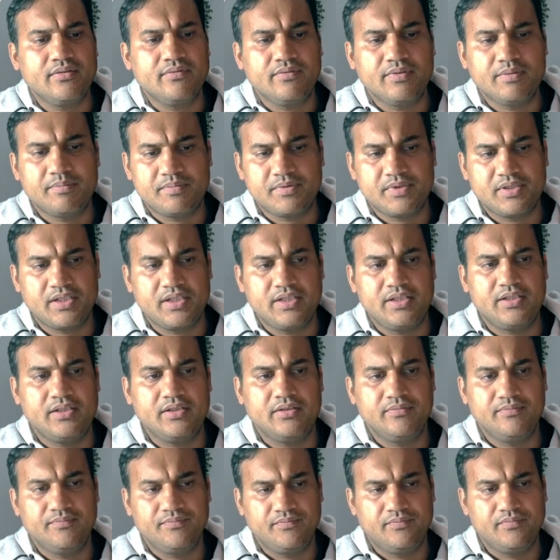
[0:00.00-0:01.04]
website.
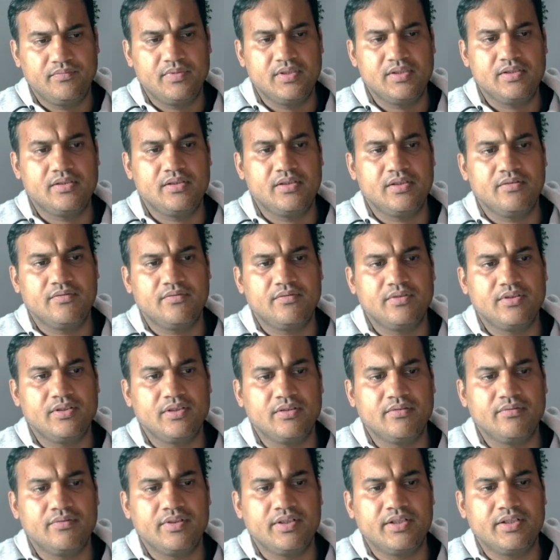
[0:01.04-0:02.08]
Means they
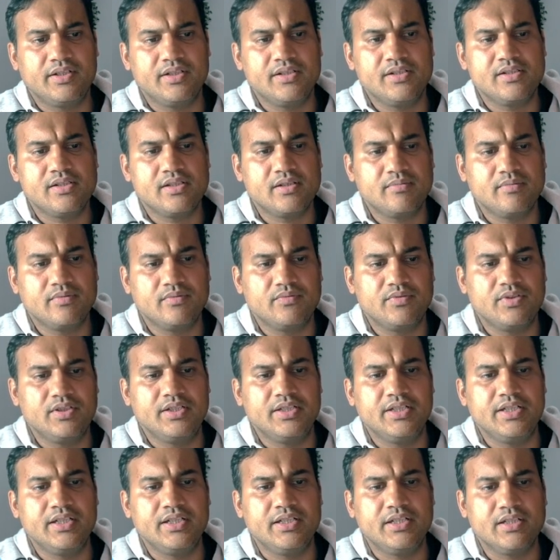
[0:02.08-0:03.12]
have written some of the
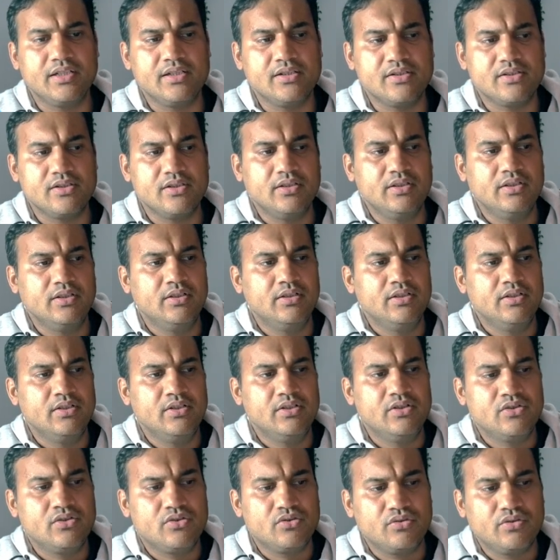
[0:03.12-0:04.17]
details.
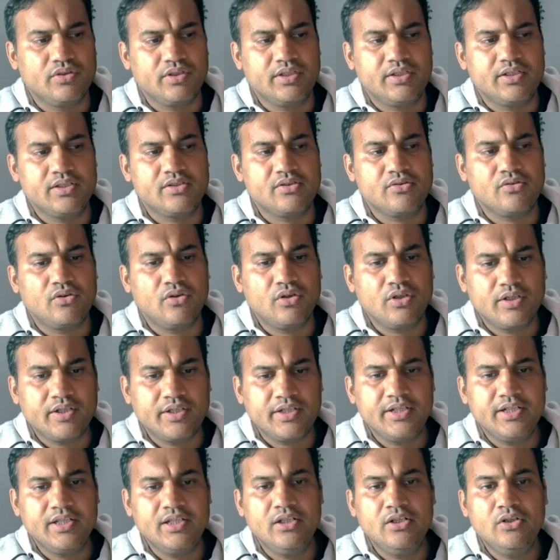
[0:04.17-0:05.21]
So it is
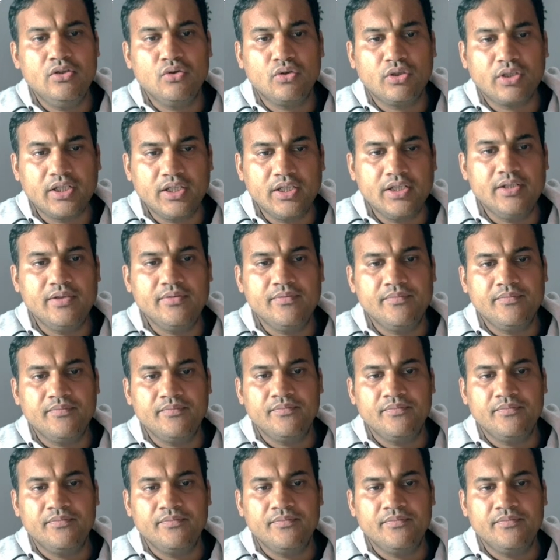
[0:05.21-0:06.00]
already looking